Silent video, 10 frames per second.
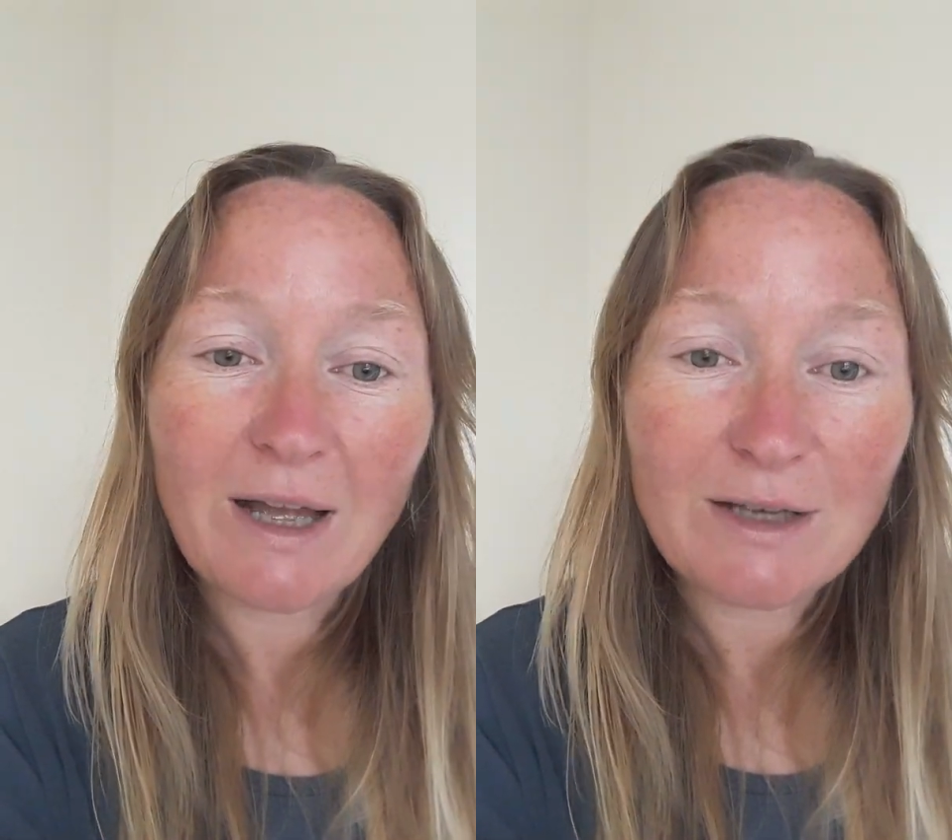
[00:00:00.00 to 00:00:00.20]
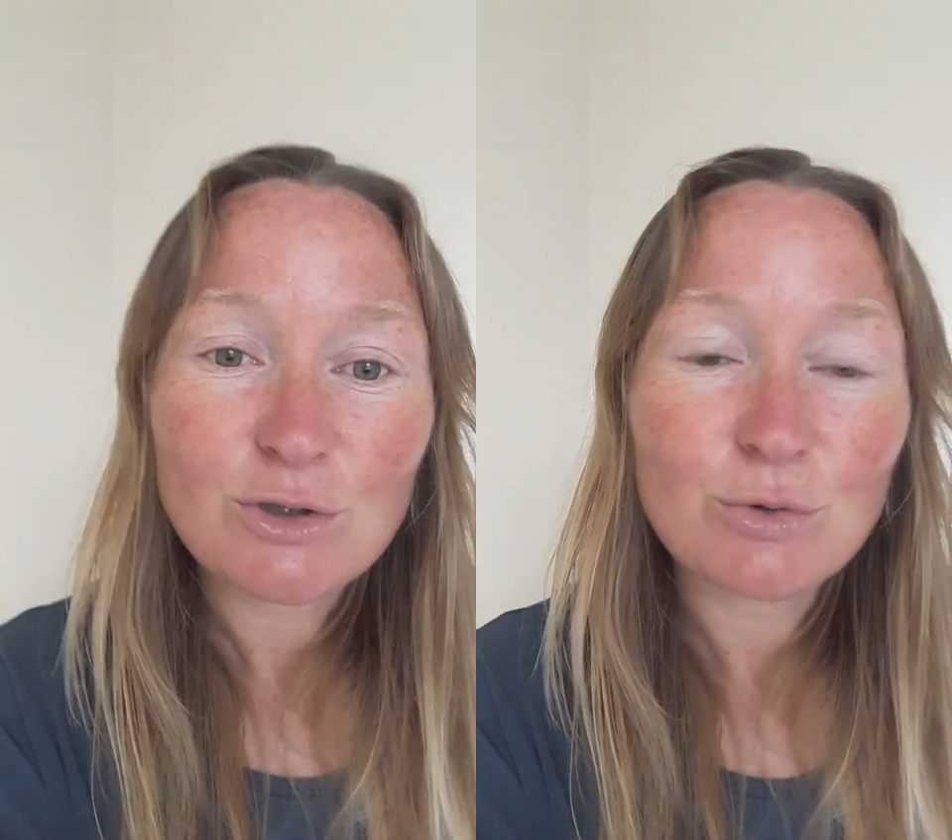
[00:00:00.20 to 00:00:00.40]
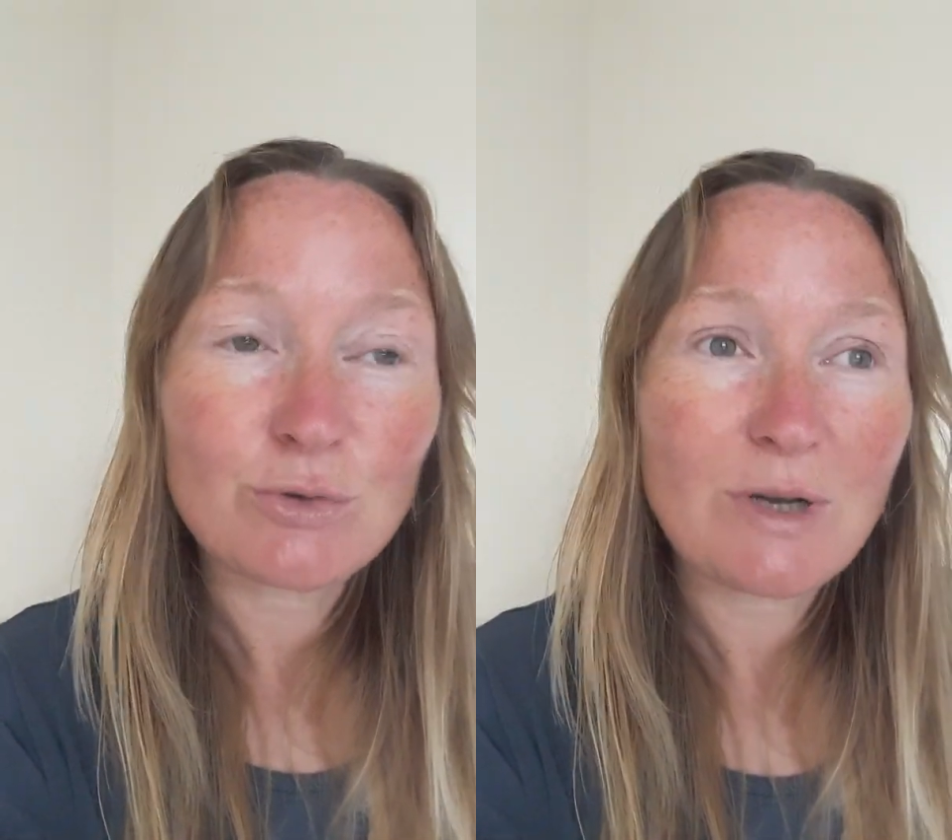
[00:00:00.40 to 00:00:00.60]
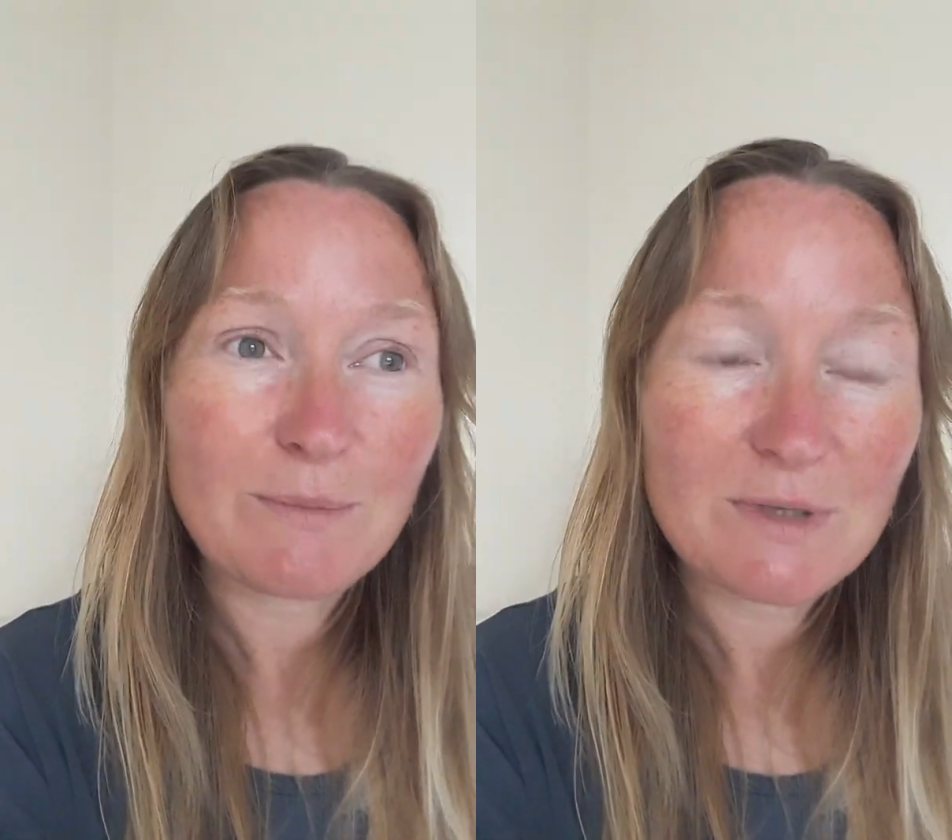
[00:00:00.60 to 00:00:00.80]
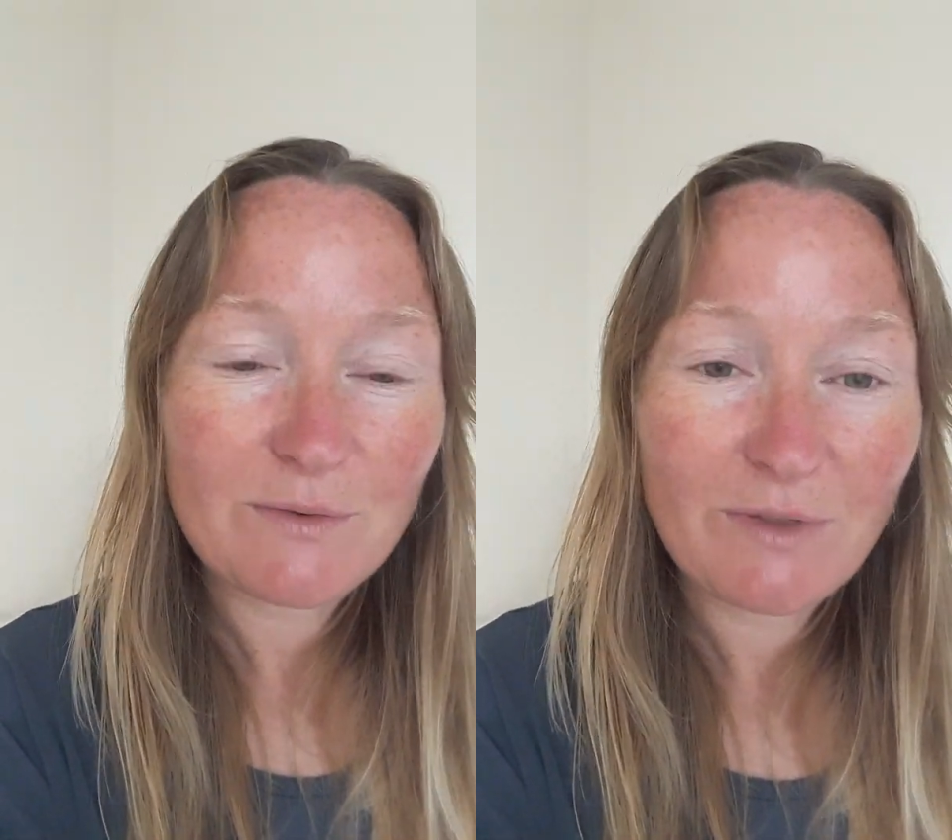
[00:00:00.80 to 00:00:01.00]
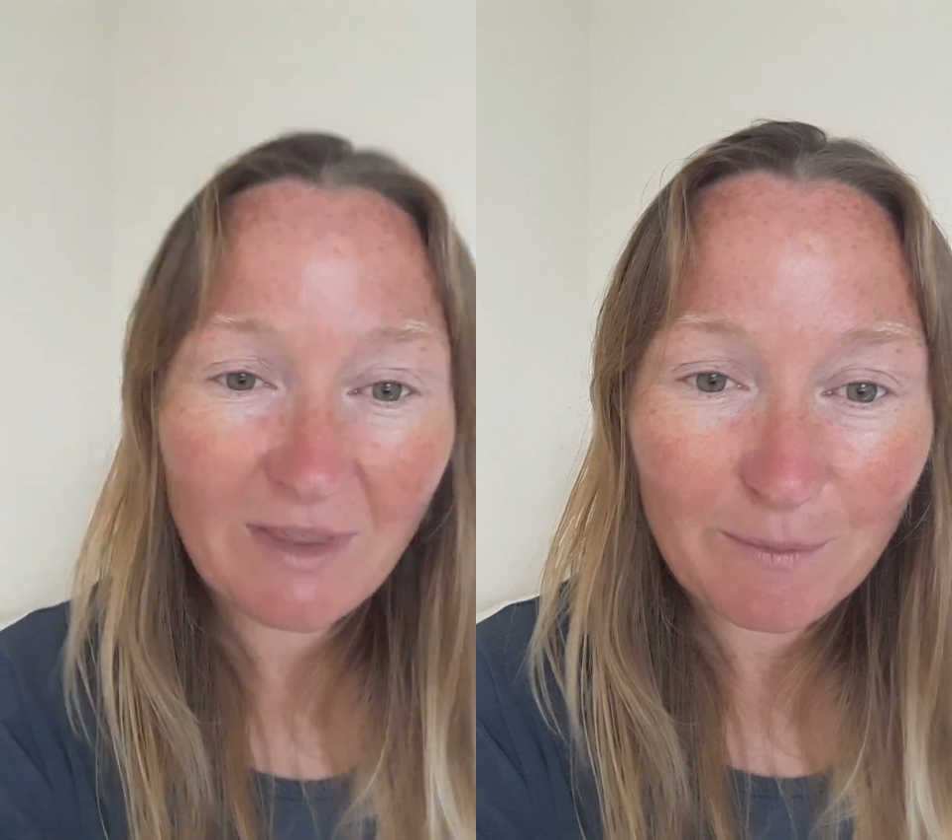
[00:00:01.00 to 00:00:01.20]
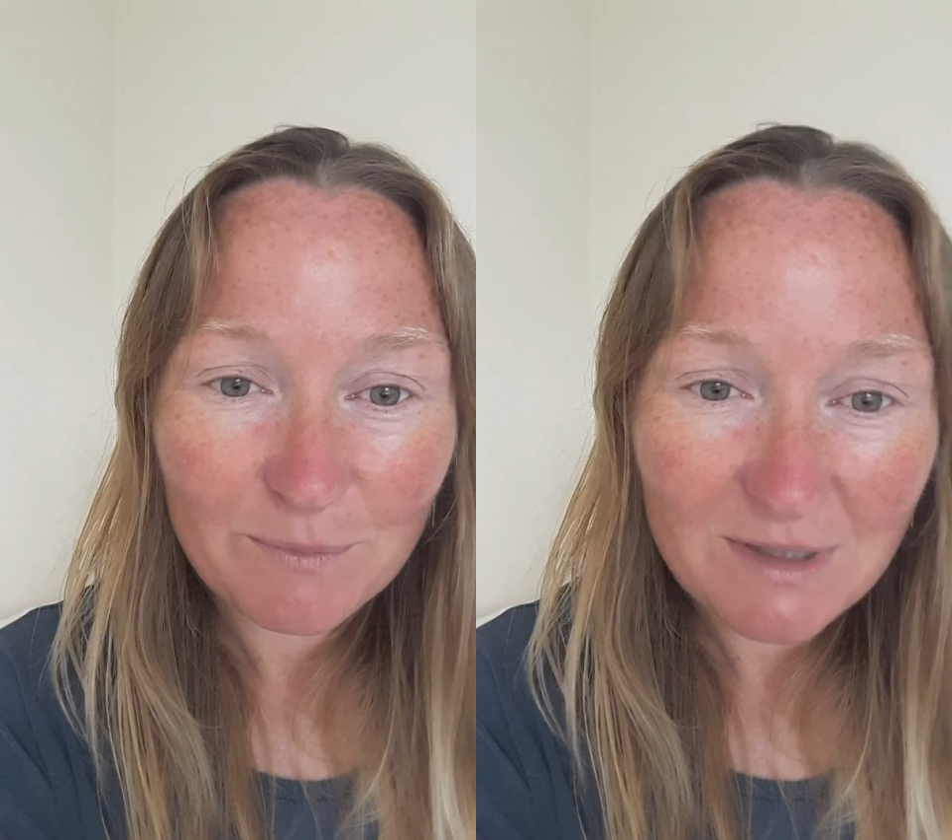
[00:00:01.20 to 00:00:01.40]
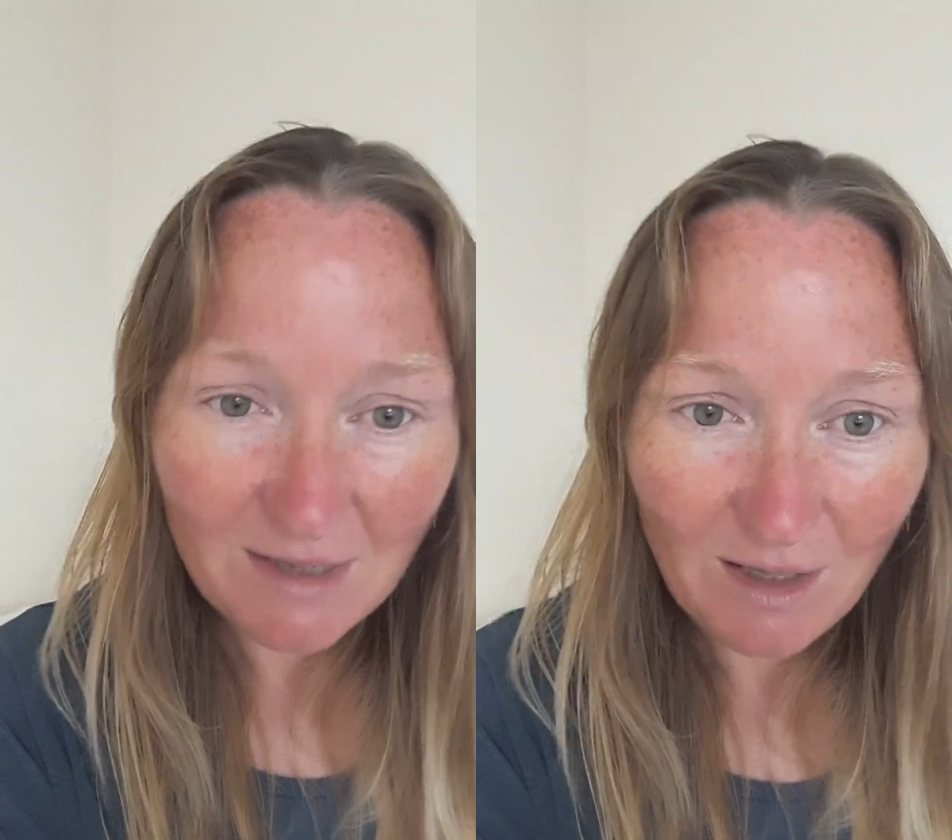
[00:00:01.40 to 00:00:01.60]
actual dreams for
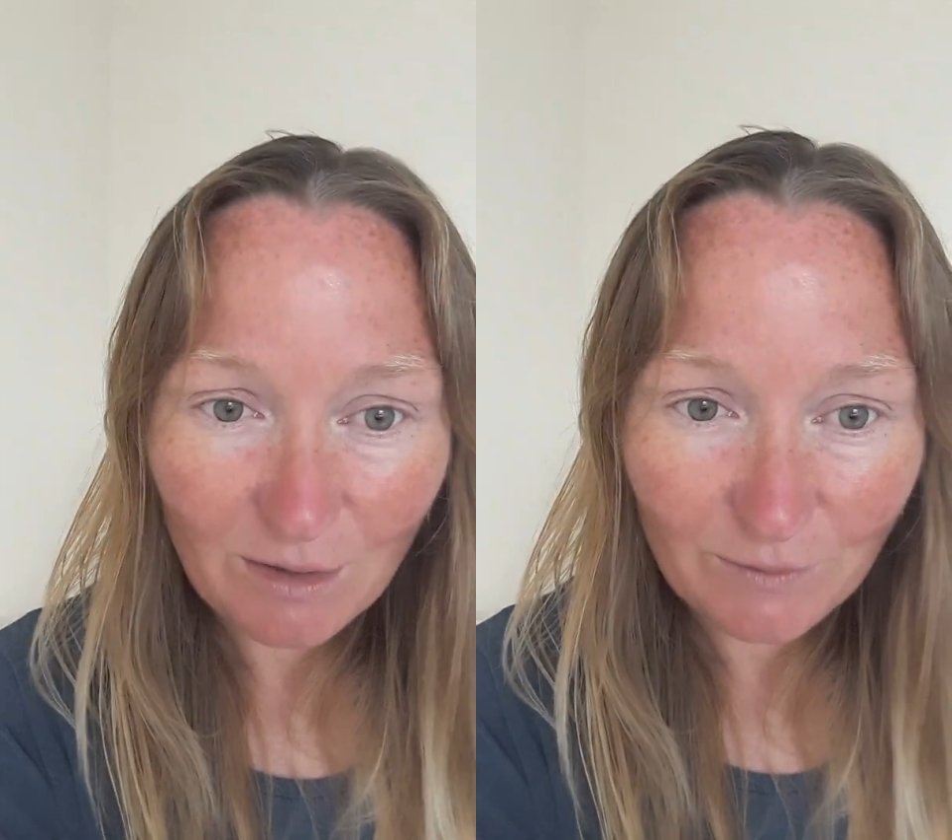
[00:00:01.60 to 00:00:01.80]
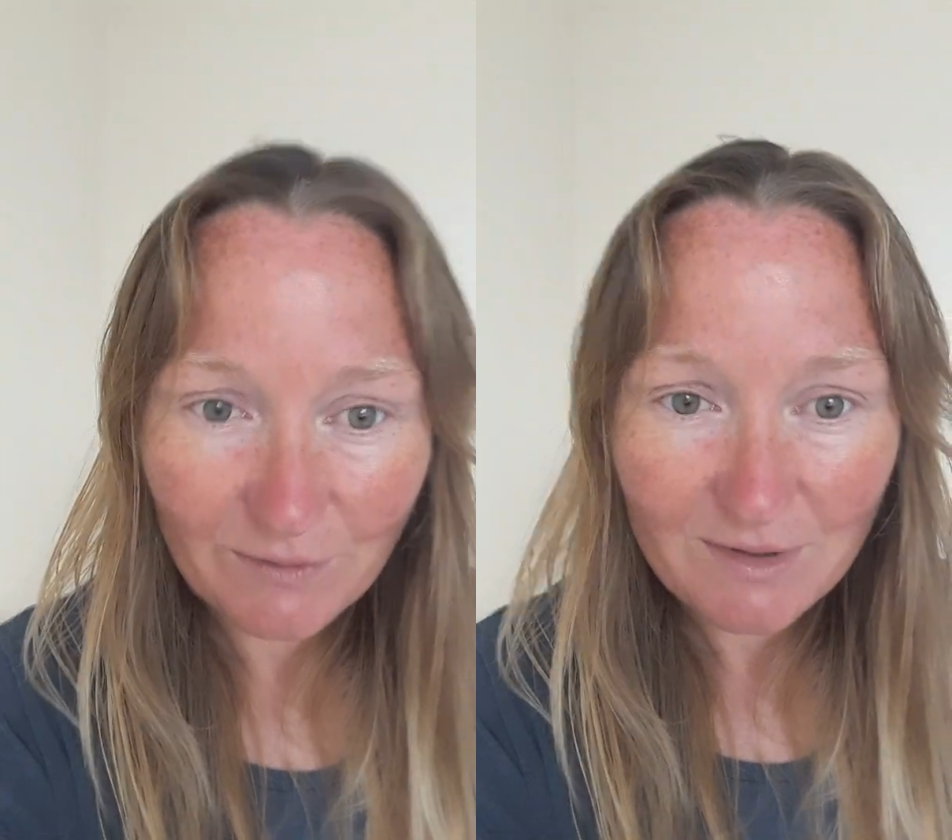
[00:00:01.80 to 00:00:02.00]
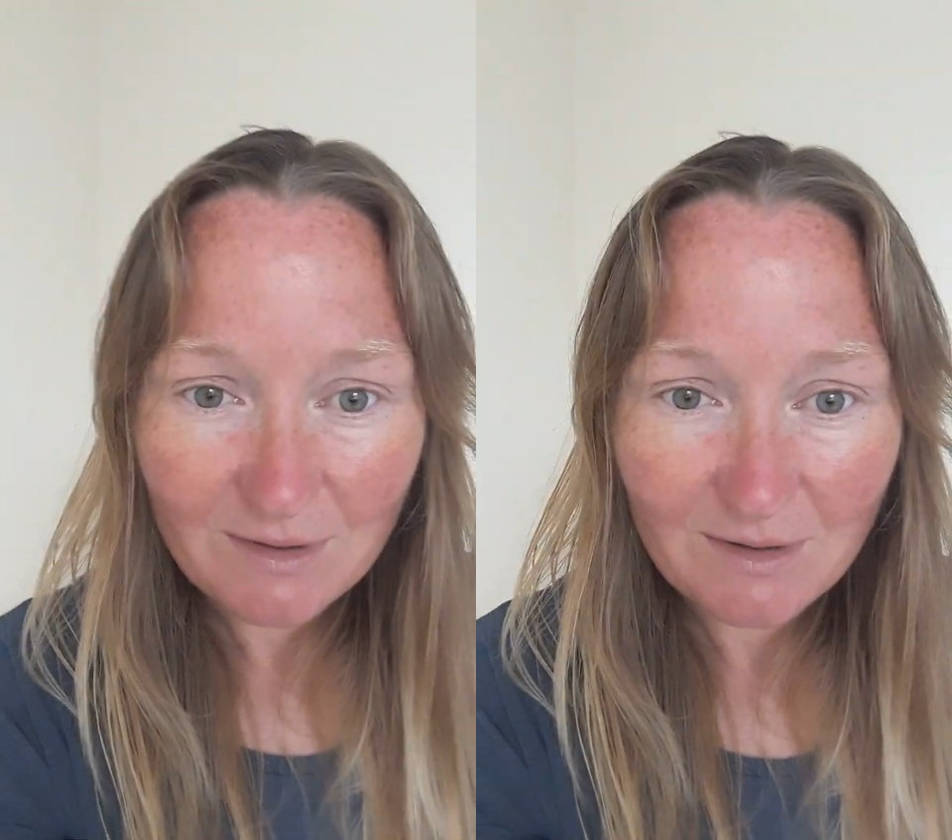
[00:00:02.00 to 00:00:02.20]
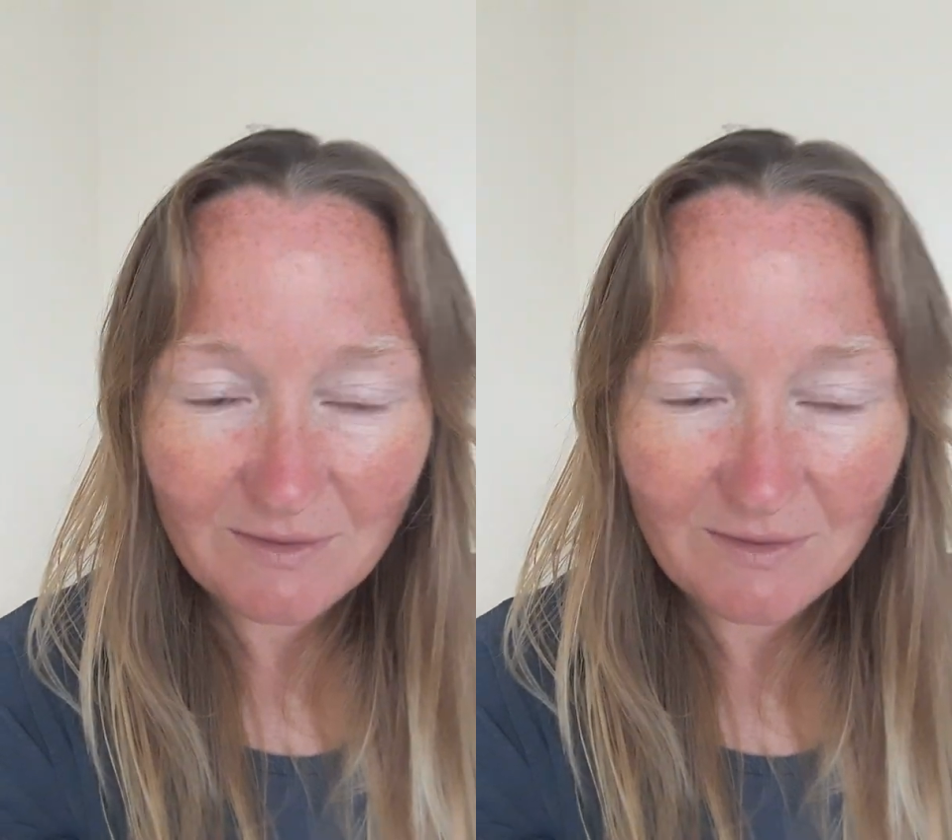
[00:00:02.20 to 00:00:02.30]
themselves.